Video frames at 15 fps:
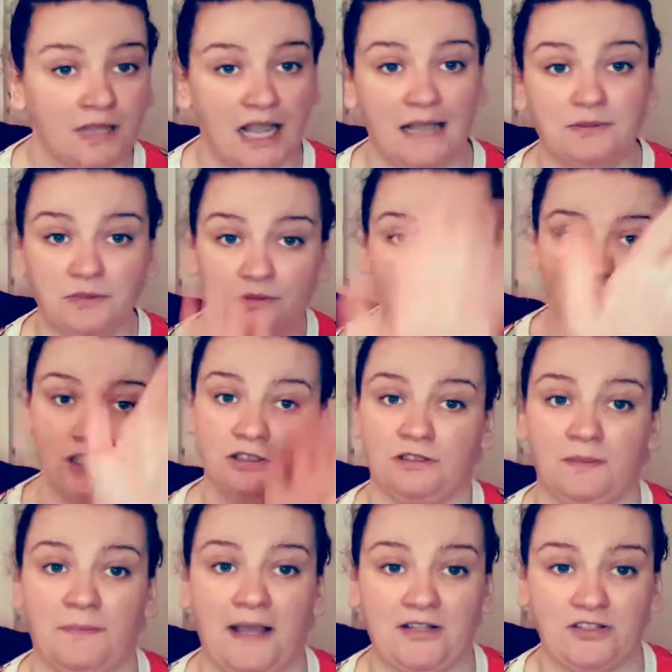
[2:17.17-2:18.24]
I'm doing keto
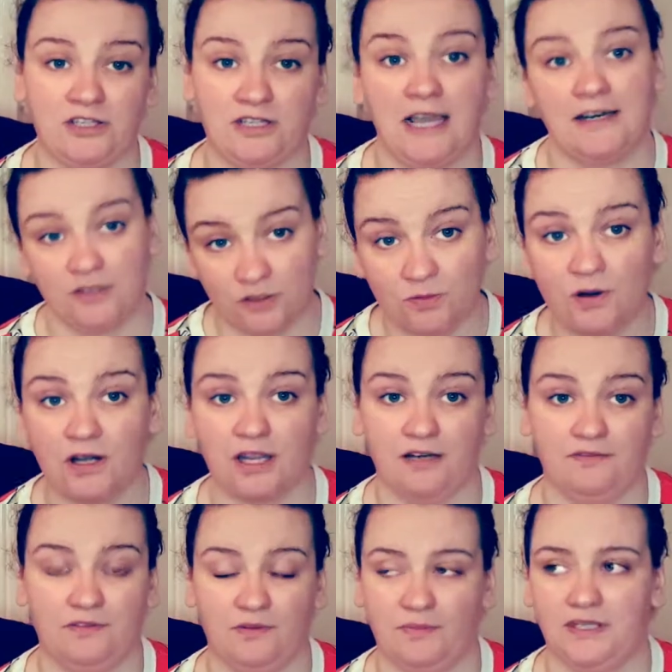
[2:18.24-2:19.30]
on a budget and it's
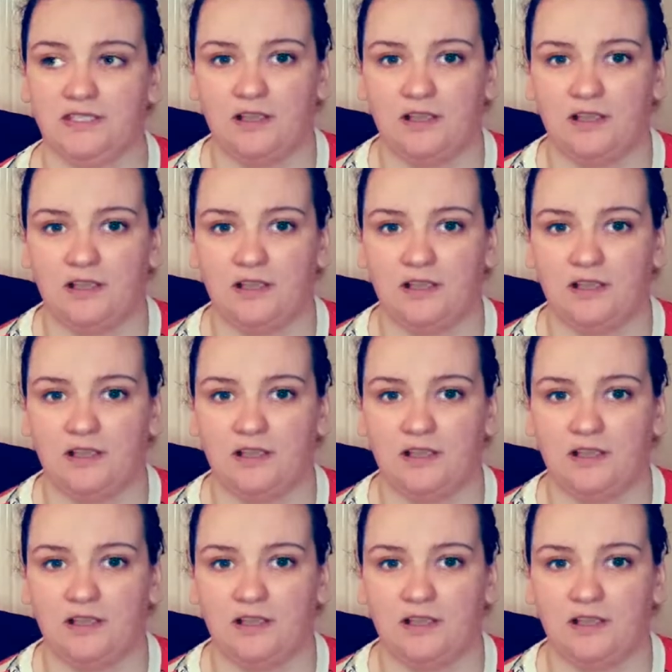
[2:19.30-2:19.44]
working for me.